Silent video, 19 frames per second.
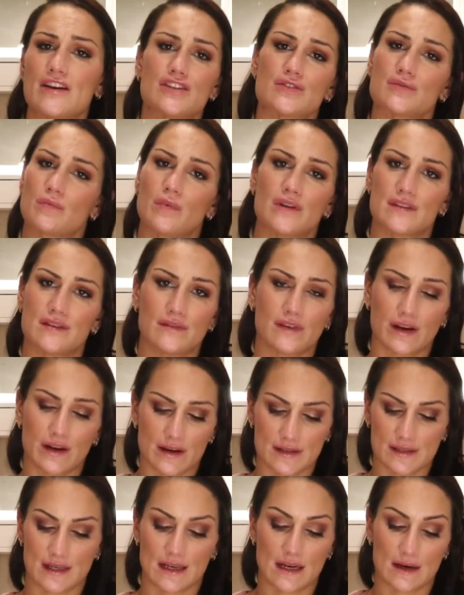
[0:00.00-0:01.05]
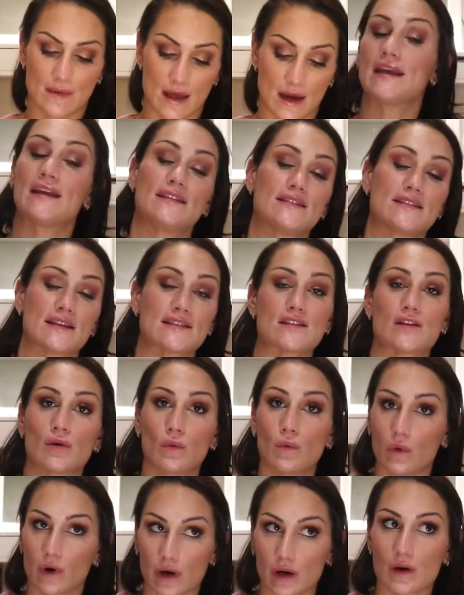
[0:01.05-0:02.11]
just wasn't very excited about it. It doesn't
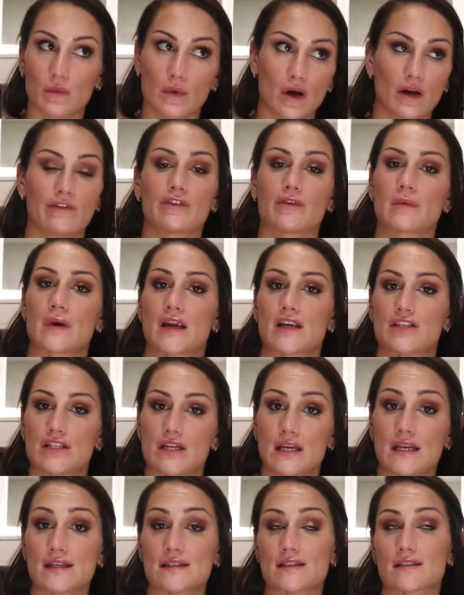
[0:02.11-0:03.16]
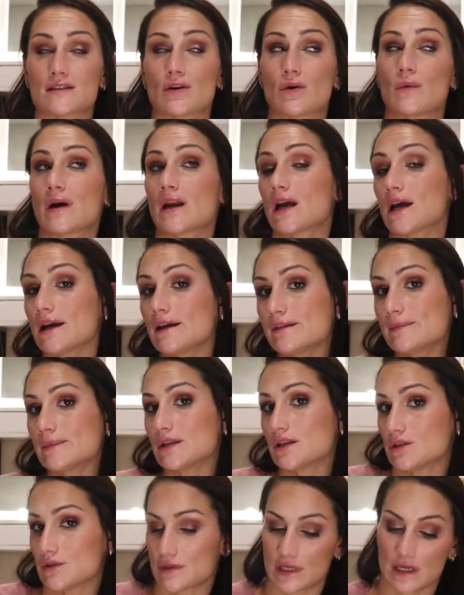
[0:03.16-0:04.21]
work well for my cheeks. So what I've
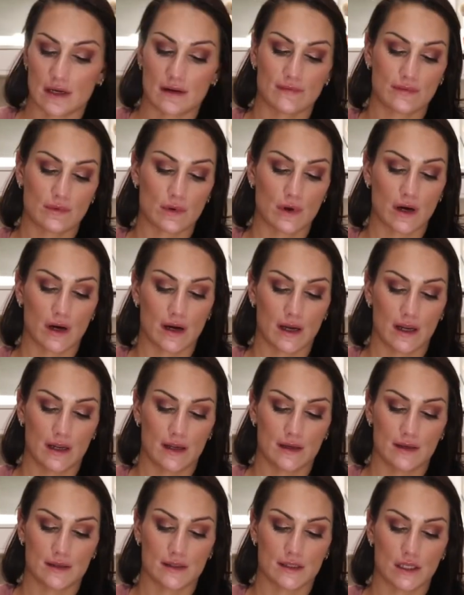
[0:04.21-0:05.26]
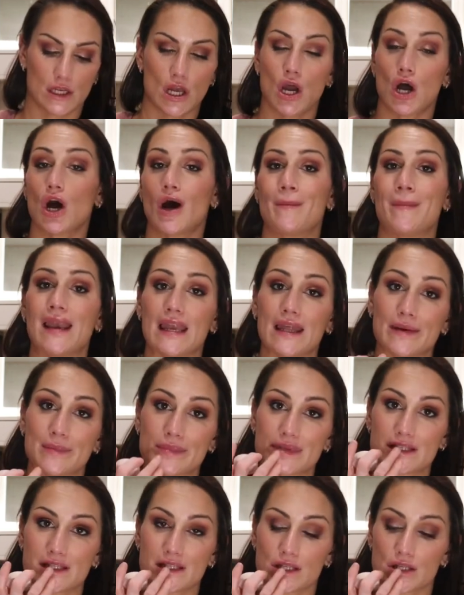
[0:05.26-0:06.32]
been using it for is on my
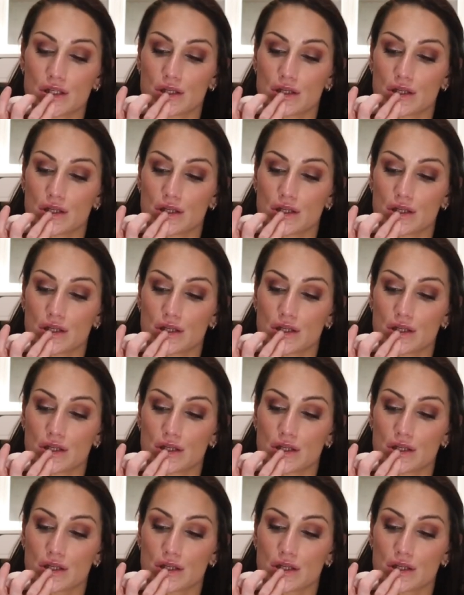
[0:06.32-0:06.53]
lips.